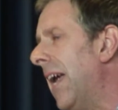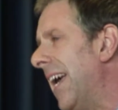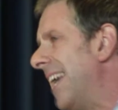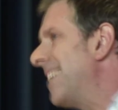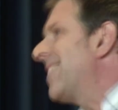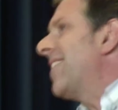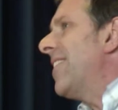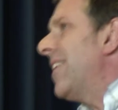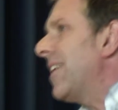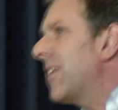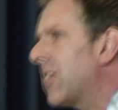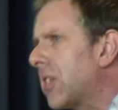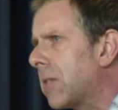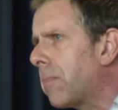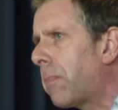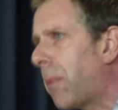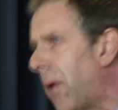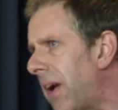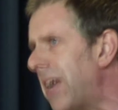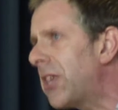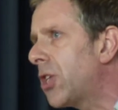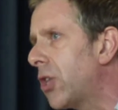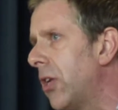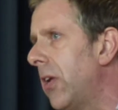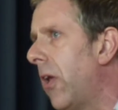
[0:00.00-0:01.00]
it's an
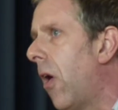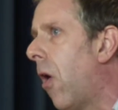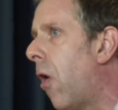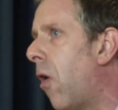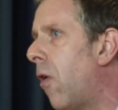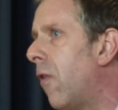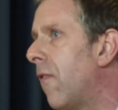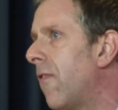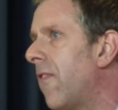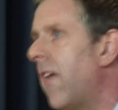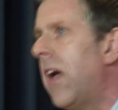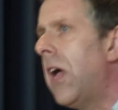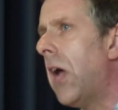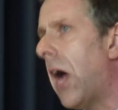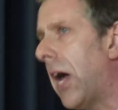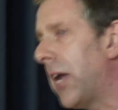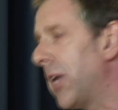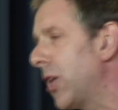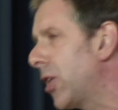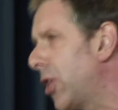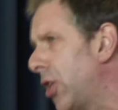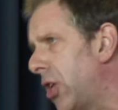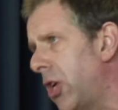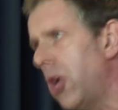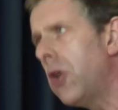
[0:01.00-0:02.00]
expression of an
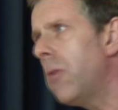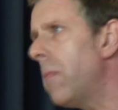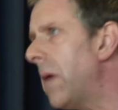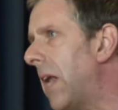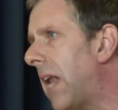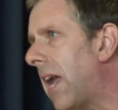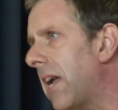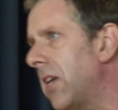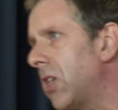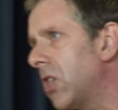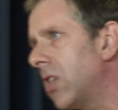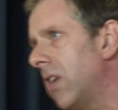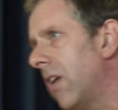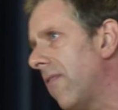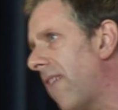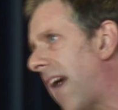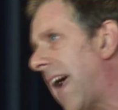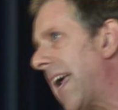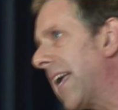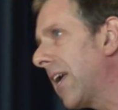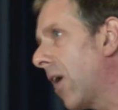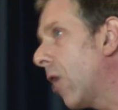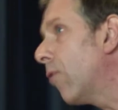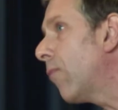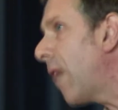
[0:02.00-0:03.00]
accumulation of
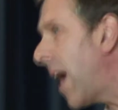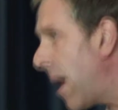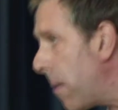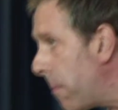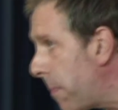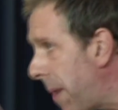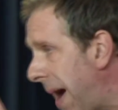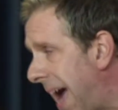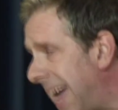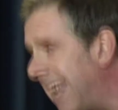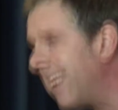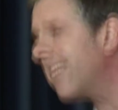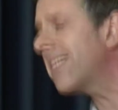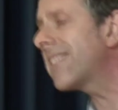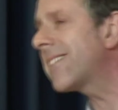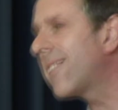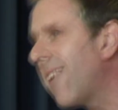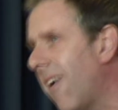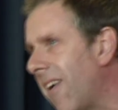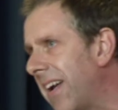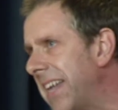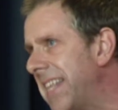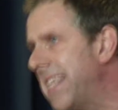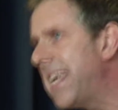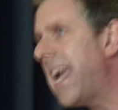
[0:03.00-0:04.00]
anger around
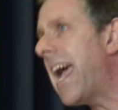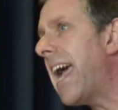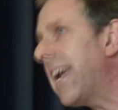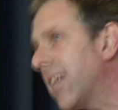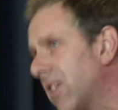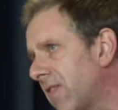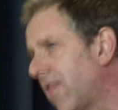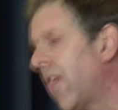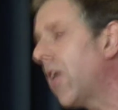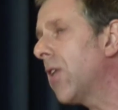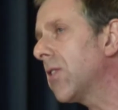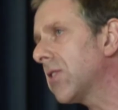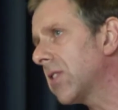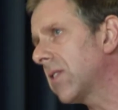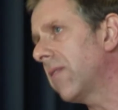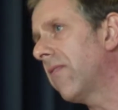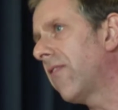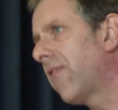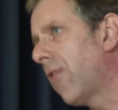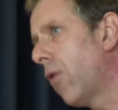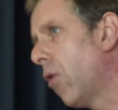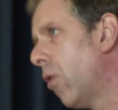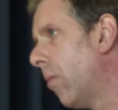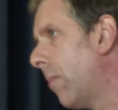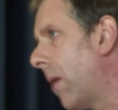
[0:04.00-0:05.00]
Palestine, yes, first and
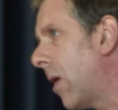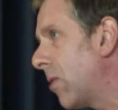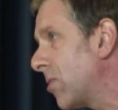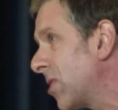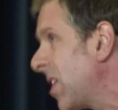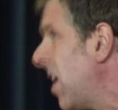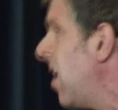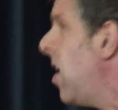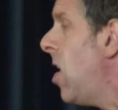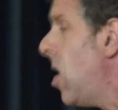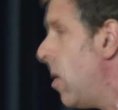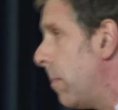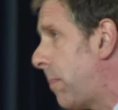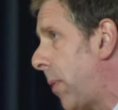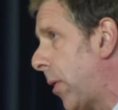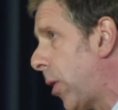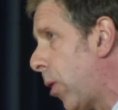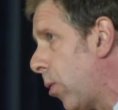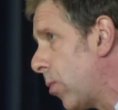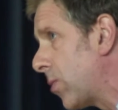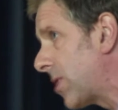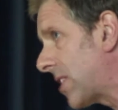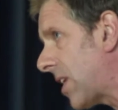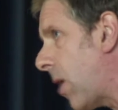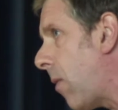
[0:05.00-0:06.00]
foremost, but
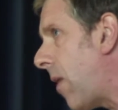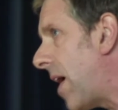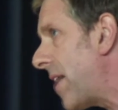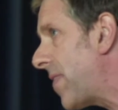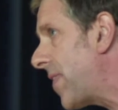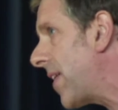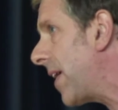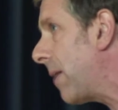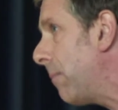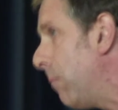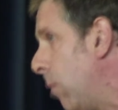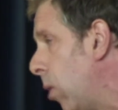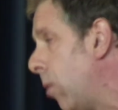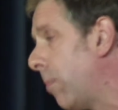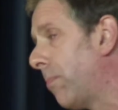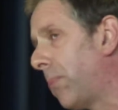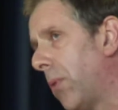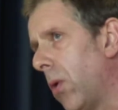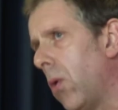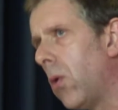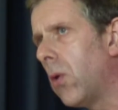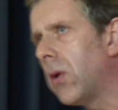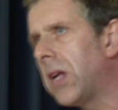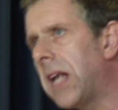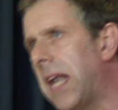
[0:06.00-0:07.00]
also, I think, more
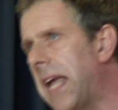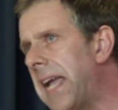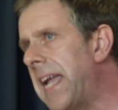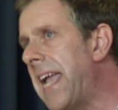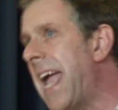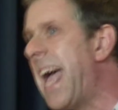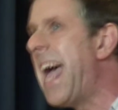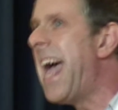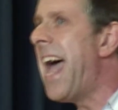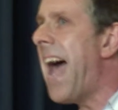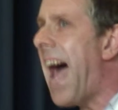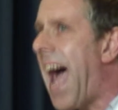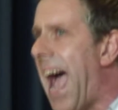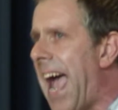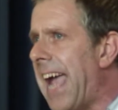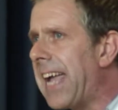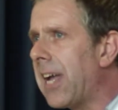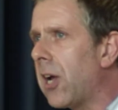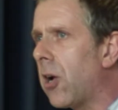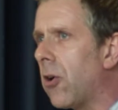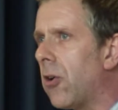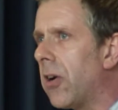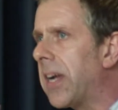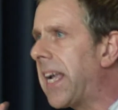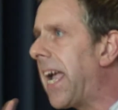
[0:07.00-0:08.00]
broadly,
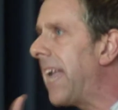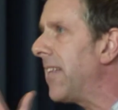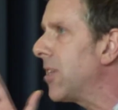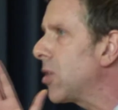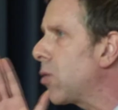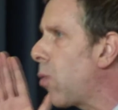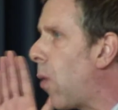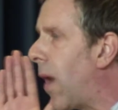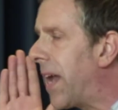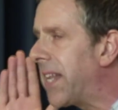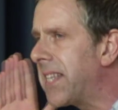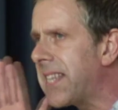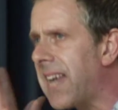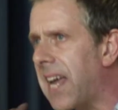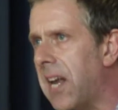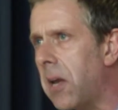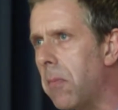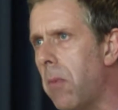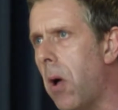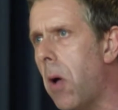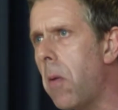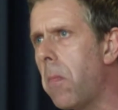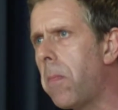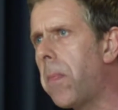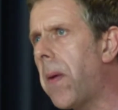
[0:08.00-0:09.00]
anger against
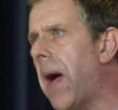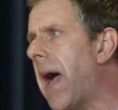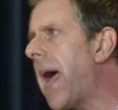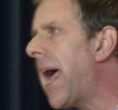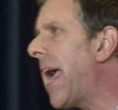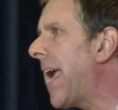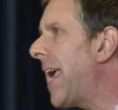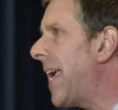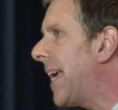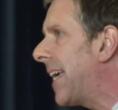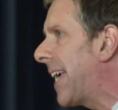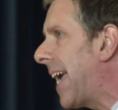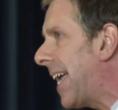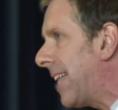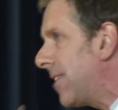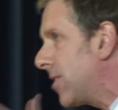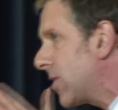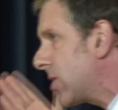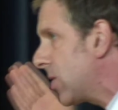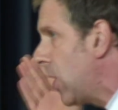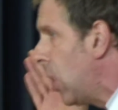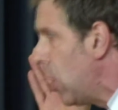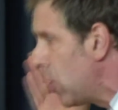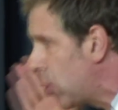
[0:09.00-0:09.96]
Guantanamo Bay, against